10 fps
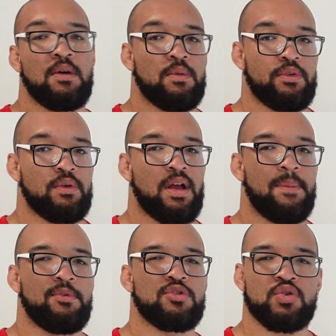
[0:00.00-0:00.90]
we'll do a
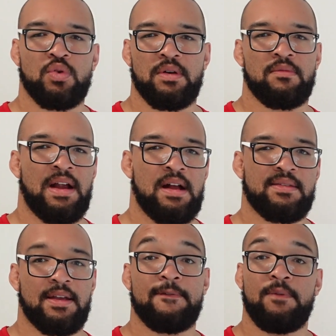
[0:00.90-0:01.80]
couple short
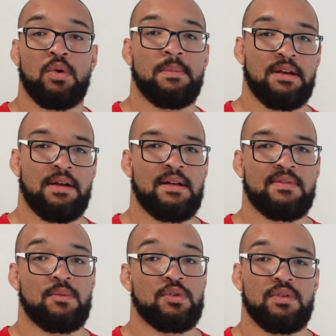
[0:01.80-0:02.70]
rounds, like 4-minute rounds,
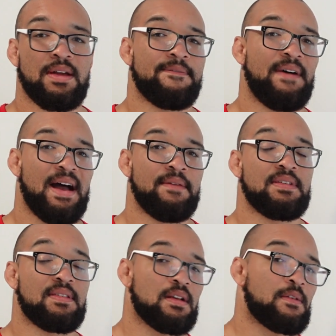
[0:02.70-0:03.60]
like we'll do like 5 to
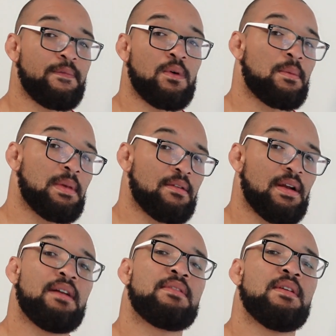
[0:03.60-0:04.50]
6 4-minute
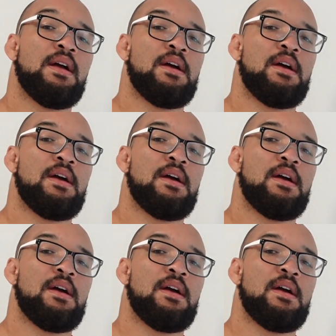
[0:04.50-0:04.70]
rounds,